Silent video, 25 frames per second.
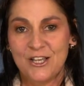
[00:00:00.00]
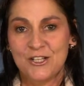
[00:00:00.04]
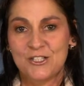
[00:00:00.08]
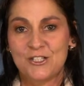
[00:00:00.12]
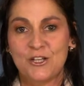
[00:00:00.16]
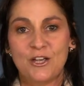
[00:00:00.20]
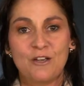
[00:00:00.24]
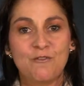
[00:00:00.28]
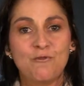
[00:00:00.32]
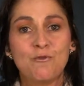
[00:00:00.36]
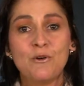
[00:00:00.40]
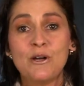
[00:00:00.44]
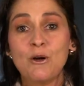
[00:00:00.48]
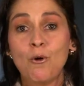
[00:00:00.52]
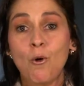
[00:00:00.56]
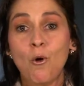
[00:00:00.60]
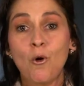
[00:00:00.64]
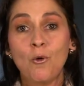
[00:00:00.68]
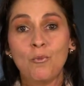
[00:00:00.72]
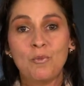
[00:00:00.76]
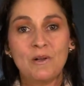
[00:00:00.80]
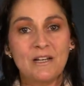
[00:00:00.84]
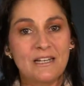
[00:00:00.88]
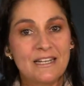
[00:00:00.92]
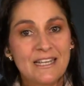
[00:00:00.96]
So if we
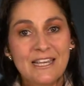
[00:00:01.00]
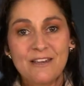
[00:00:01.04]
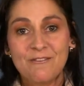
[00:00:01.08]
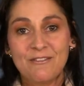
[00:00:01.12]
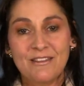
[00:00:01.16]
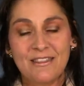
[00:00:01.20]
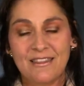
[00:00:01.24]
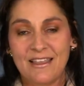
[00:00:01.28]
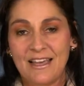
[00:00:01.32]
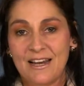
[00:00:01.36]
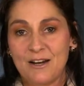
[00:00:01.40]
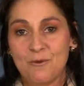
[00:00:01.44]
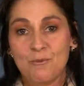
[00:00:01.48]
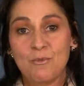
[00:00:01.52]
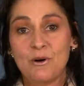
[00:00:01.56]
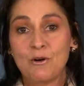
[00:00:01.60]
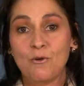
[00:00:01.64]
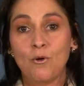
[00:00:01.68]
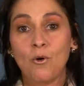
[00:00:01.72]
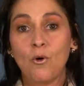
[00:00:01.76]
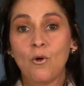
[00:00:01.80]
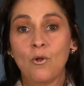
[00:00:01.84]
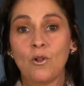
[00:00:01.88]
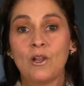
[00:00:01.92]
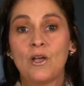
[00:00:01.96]
all believe in that and we're
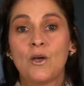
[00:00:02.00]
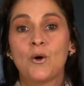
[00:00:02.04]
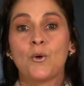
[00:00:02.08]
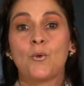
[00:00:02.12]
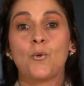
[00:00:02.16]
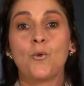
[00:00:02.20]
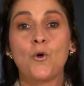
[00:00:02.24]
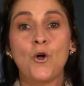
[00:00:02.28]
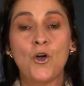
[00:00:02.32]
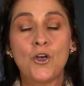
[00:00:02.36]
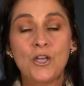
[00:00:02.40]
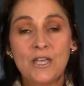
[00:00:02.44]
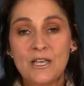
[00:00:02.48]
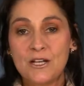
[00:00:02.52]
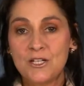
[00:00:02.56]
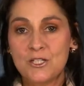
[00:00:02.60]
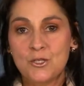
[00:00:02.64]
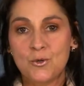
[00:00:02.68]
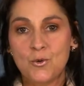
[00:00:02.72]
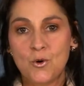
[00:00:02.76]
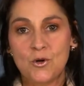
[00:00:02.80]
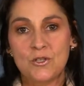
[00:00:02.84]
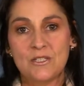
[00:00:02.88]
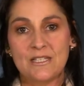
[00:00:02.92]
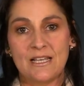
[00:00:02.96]
all working
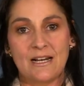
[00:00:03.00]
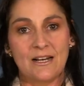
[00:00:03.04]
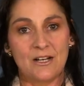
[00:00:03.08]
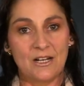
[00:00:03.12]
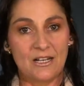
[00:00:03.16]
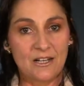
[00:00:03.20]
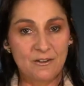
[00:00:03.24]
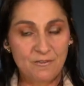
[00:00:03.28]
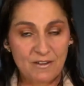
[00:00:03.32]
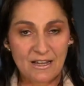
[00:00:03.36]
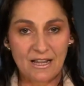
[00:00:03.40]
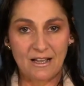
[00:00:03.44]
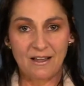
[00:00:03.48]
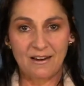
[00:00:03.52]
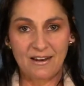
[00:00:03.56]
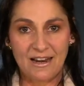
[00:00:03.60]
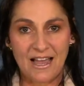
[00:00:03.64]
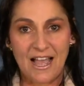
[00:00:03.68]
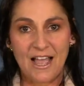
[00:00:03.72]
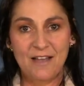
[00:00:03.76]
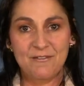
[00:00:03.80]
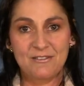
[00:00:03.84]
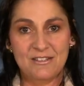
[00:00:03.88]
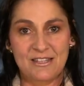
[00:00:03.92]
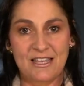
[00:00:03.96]
towards that and living our
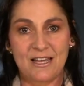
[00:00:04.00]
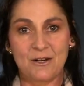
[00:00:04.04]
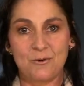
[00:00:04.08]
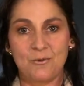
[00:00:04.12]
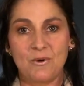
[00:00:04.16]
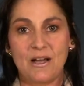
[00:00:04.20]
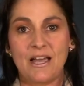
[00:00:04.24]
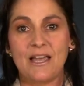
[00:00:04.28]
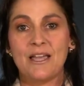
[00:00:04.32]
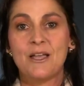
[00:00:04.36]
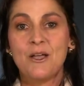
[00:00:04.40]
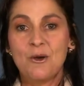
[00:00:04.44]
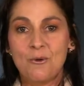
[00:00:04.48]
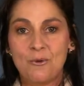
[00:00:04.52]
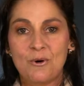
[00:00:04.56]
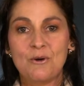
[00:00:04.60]
lives that way,